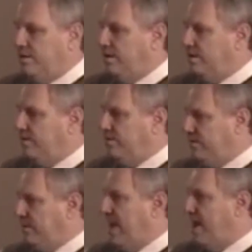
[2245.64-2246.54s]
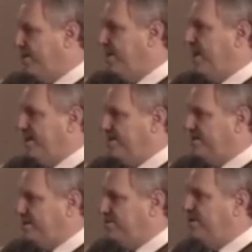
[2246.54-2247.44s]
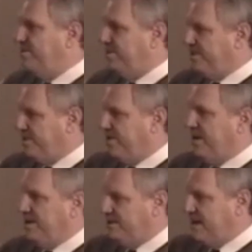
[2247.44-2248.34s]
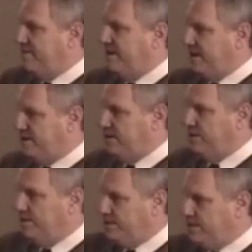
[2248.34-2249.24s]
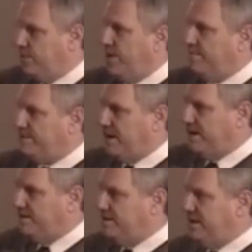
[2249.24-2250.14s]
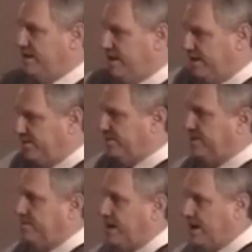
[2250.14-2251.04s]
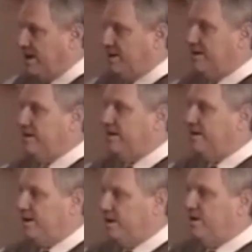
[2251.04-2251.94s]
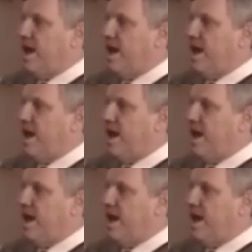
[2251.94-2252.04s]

they're the aggregators, or the people that are creating these advertising agreements and websites, identical to mine, are